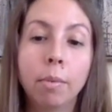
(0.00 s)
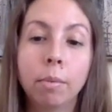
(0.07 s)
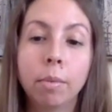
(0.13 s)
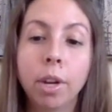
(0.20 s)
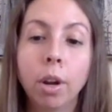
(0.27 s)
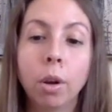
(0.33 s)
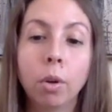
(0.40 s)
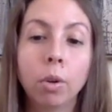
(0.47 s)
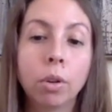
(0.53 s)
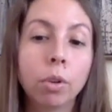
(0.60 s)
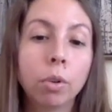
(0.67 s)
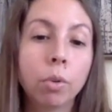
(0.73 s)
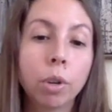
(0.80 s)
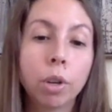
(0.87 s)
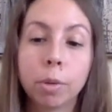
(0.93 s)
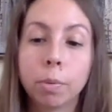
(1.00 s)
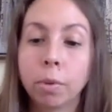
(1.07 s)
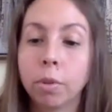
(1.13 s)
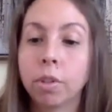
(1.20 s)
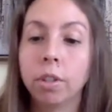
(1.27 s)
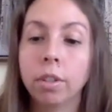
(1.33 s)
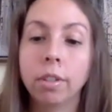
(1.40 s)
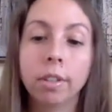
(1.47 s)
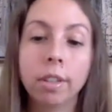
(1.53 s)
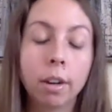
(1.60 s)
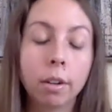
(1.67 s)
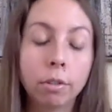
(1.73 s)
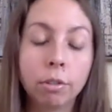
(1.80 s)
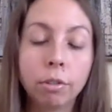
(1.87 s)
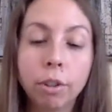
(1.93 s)
you're supposed
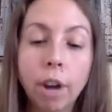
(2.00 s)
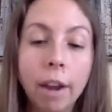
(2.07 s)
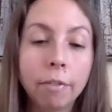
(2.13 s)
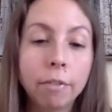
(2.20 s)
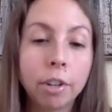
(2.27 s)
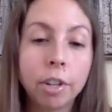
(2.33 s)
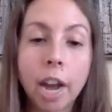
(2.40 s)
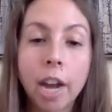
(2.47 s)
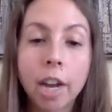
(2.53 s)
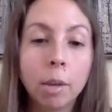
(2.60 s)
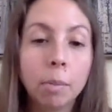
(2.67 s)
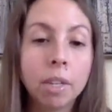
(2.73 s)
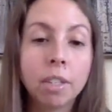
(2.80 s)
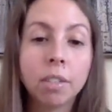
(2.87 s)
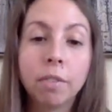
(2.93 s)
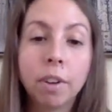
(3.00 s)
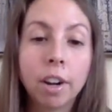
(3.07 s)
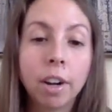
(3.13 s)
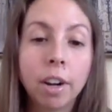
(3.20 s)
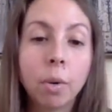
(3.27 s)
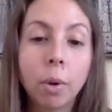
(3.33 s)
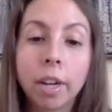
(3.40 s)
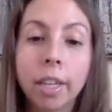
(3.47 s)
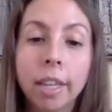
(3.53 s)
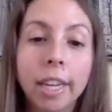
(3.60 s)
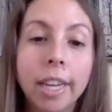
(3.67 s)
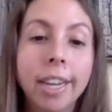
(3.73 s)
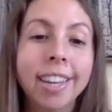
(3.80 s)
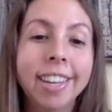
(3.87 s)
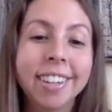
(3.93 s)
to, draft your documents very
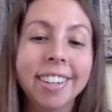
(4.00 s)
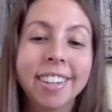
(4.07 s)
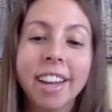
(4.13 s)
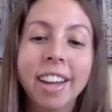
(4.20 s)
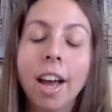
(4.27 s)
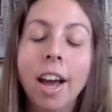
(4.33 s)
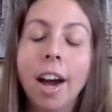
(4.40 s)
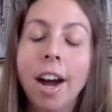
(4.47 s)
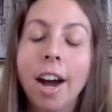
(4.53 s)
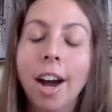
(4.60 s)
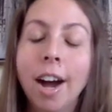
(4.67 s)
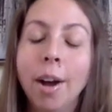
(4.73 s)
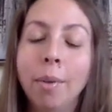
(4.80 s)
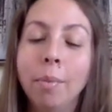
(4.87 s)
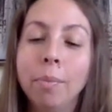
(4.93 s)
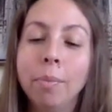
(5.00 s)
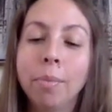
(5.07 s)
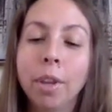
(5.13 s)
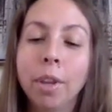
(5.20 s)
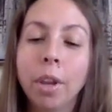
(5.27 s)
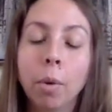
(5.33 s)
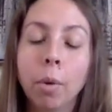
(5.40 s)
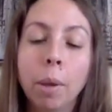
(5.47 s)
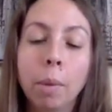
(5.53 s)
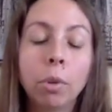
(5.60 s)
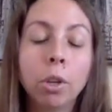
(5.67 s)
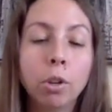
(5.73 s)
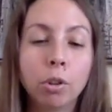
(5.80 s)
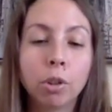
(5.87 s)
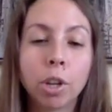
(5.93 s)
quickly, and people
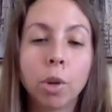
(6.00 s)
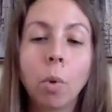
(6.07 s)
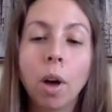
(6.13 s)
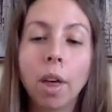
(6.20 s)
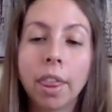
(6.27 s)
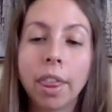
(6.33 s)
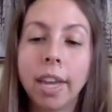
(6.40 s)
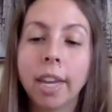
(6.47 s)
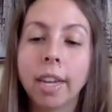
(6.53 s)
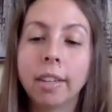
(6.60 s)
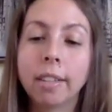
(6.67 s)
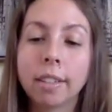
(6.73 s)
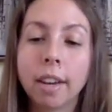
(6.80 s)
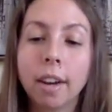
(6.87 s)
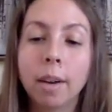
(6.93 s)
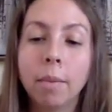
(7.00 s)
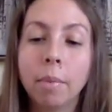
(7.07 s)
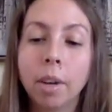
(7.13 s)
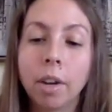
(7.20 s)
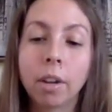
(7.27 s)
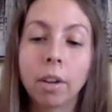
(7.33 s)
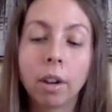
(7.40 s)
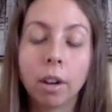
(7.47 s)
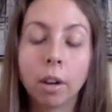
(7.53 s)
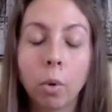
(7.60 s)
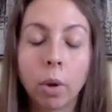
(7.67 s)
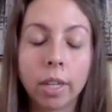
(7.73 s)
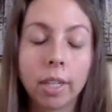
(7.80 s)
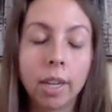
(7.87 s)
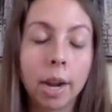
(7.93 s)
usually want things on a
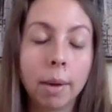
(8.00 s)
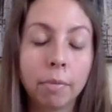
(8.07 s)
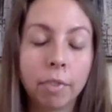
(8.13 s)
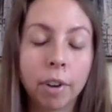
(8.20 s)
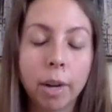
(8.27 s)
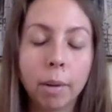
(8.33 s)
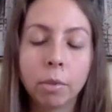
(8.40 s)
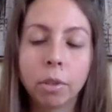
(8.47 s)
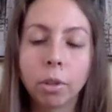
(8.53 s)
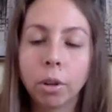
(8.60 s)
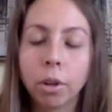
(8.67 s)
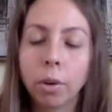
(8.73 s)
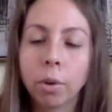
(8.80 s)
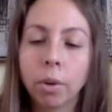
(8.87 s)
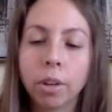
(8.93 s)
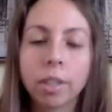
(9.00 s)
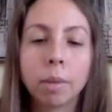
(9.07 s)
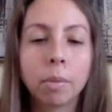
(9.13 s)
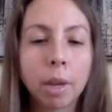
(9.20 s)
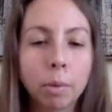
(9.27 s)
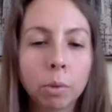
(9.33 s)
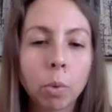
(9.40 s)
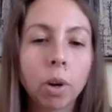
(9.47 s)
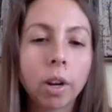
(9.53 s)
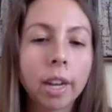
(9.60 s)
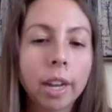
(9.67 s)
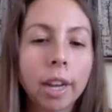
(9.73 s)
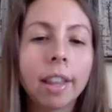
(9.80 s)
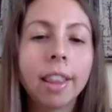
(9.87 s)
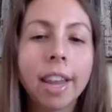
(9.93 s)
quick time frame. So you're sometimes
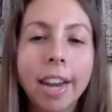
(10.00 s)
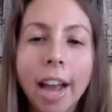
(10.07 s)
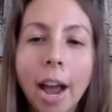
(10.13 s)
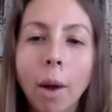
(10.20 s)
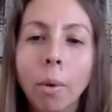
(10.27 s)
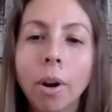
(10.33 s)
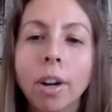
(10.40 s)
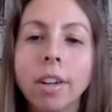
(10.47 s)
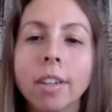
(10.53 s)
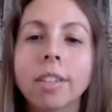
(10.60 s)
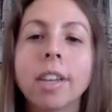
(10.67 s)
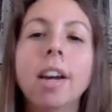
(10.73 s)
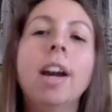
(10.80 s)
working late hours.